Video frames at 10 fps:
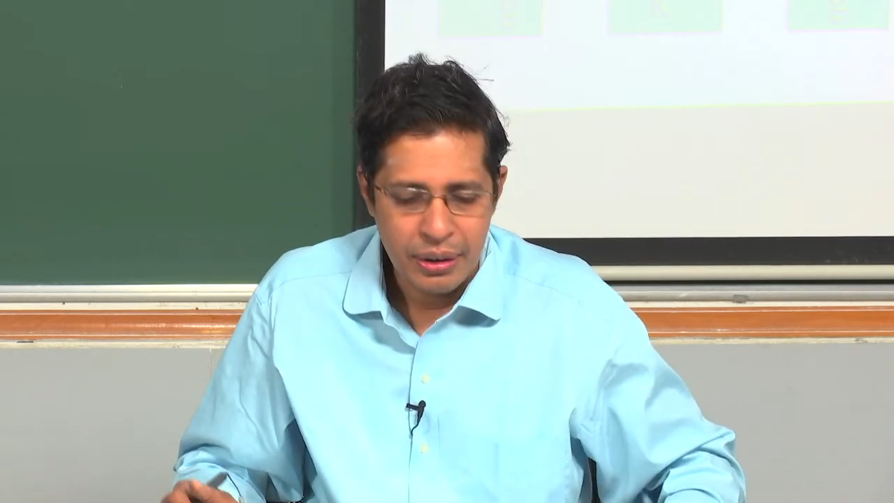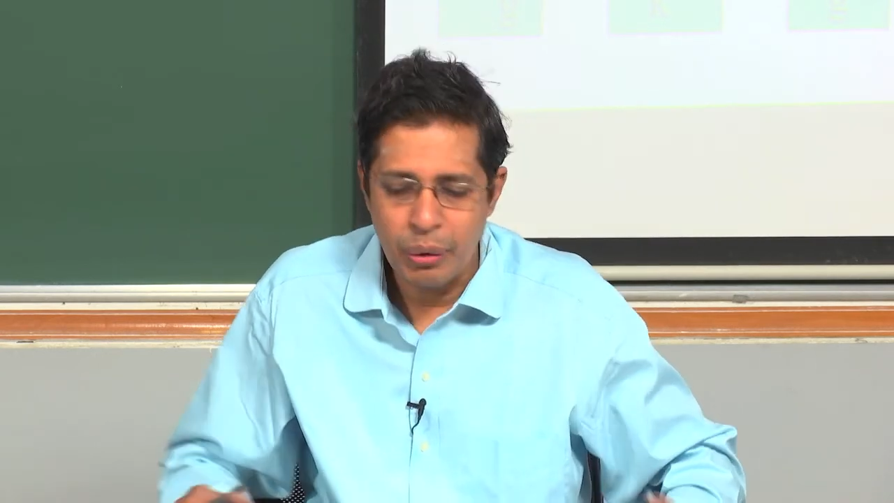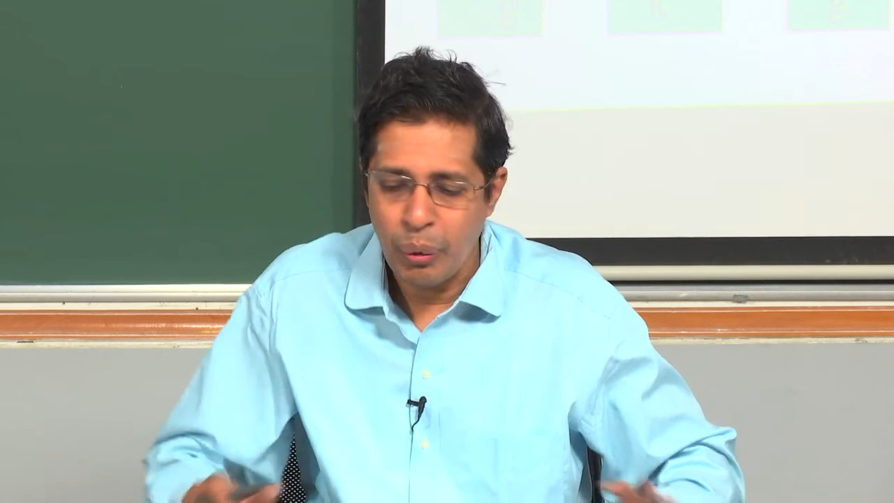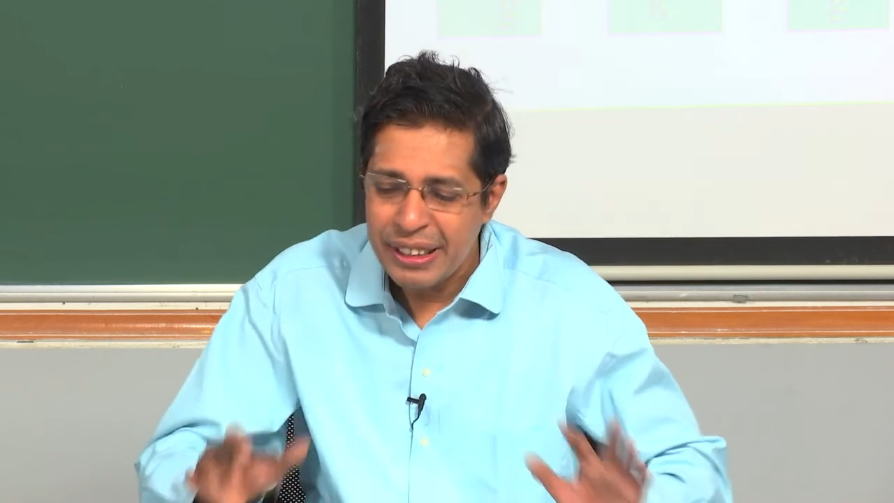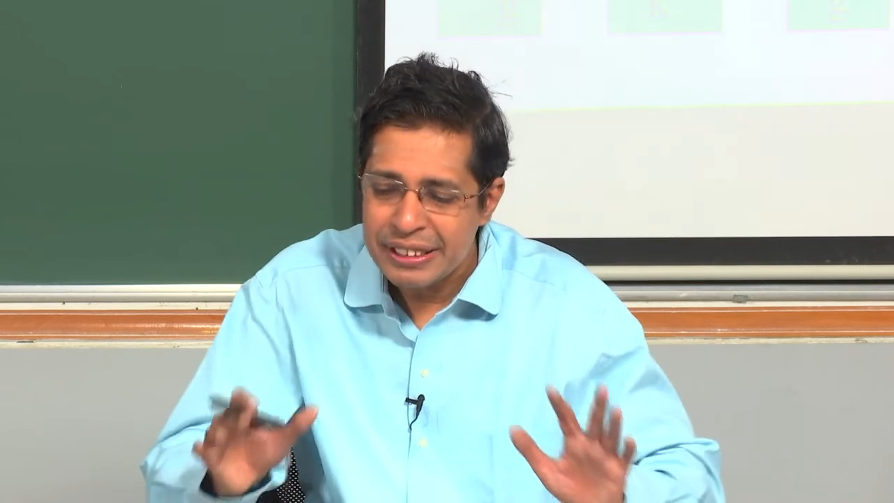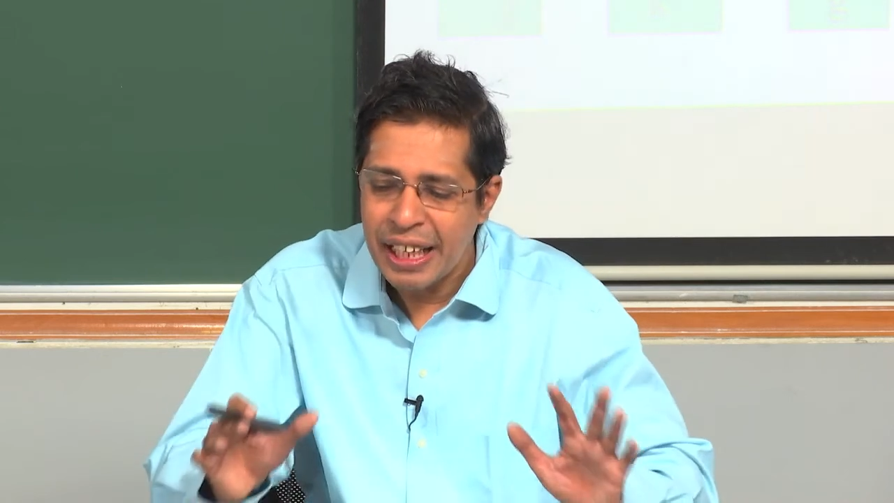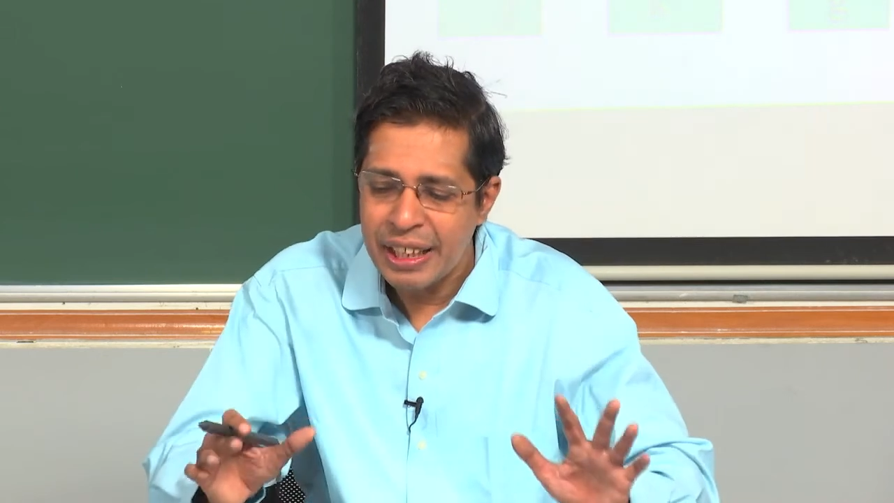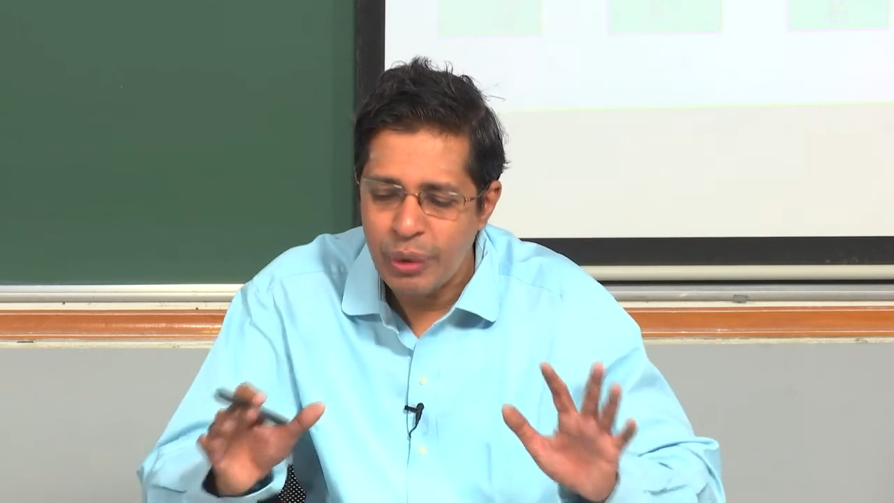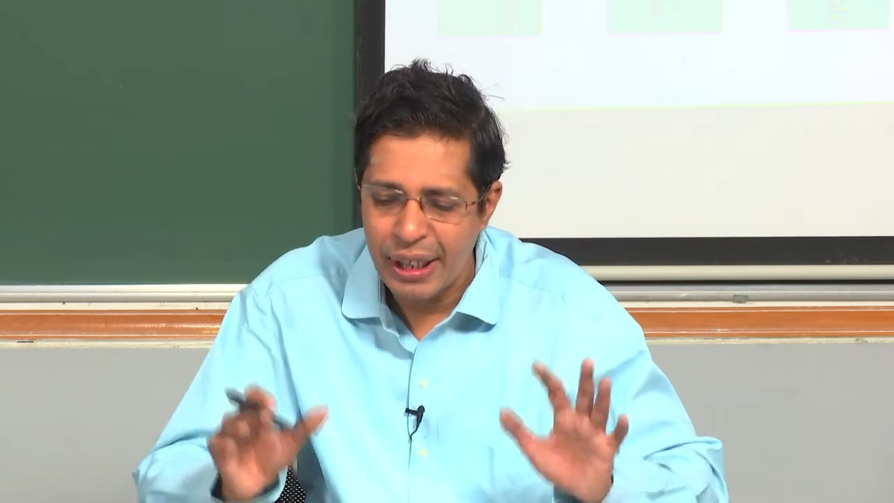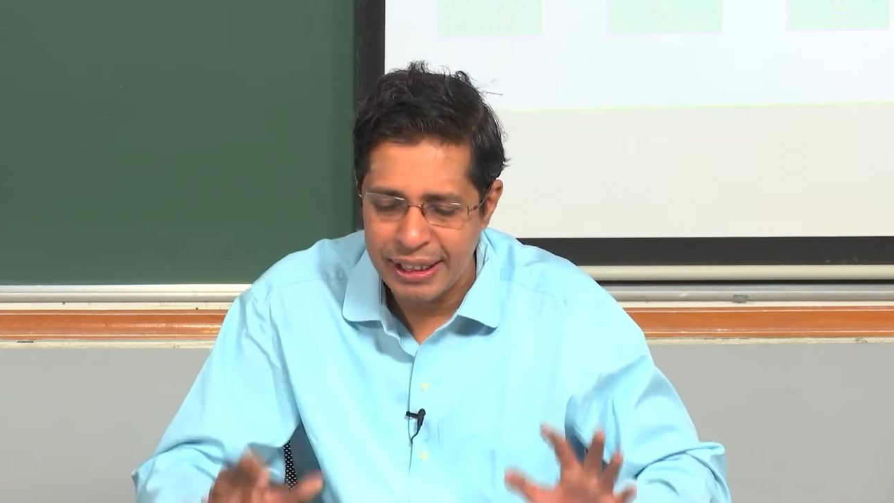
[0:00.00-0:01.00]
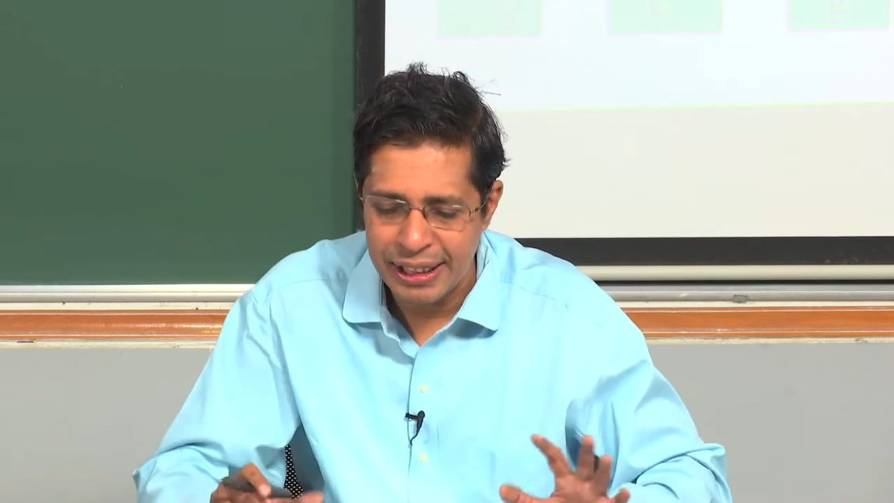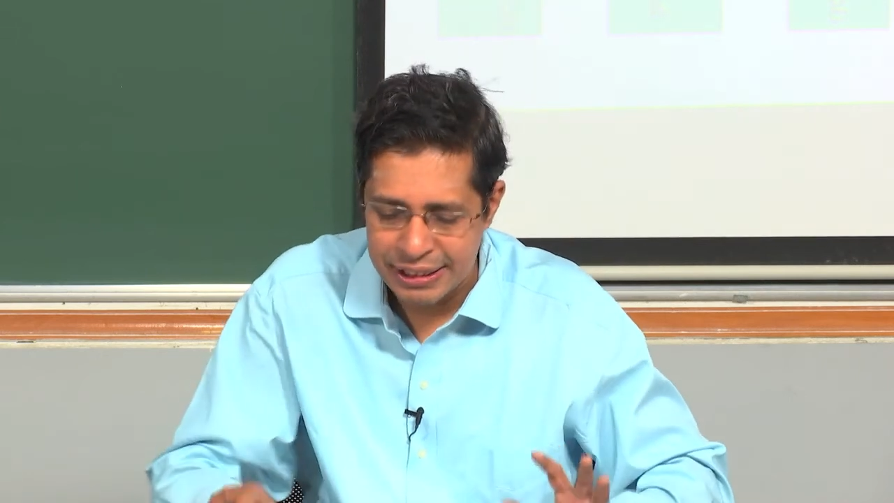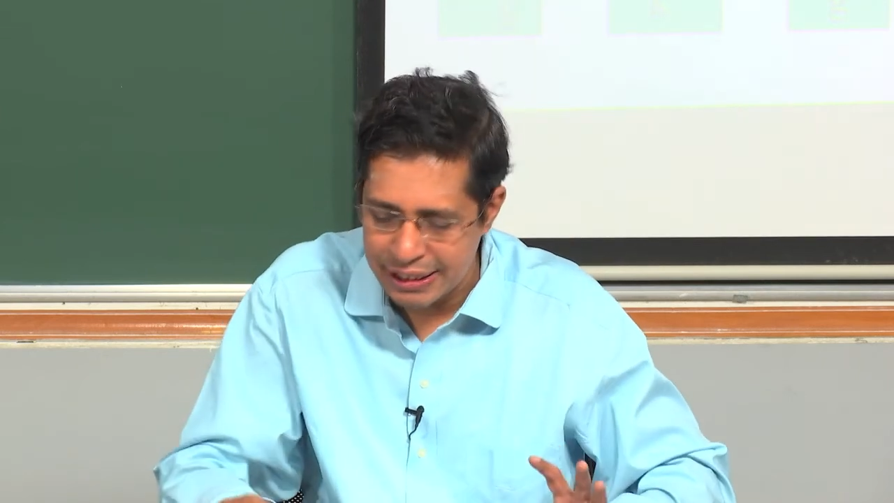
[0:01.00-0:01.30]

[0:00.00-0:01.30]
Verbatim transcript: Now, what is the advantage?